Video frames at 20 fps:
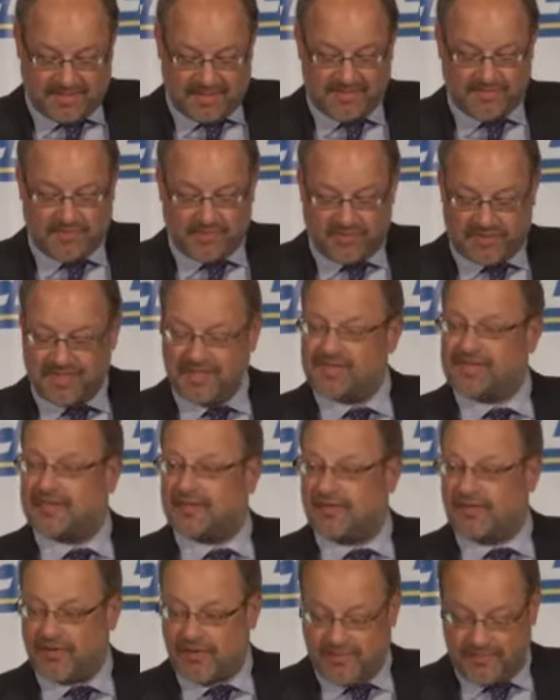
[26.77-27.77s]
and in
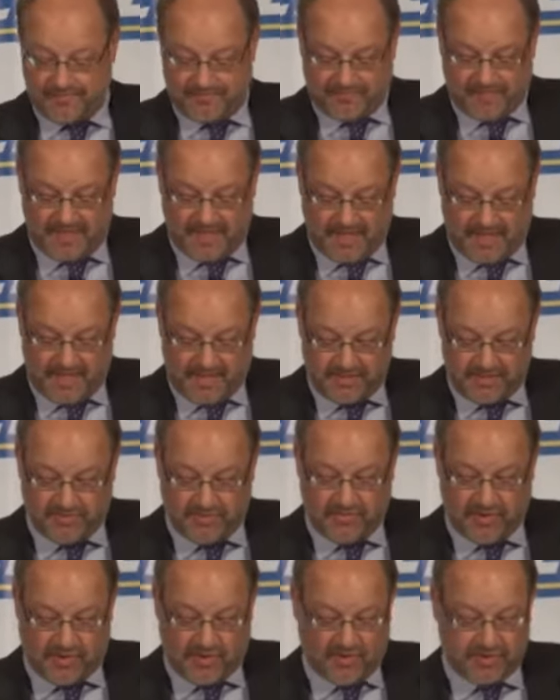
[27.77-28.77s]
particular, the
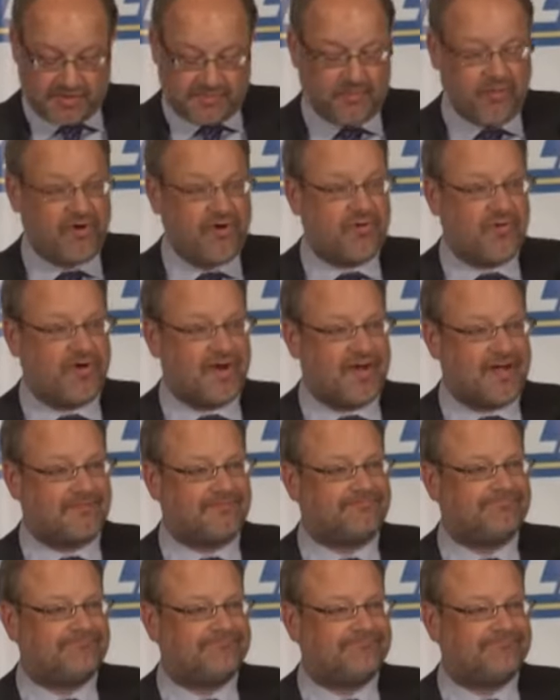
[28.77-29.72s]
Angel Cars program.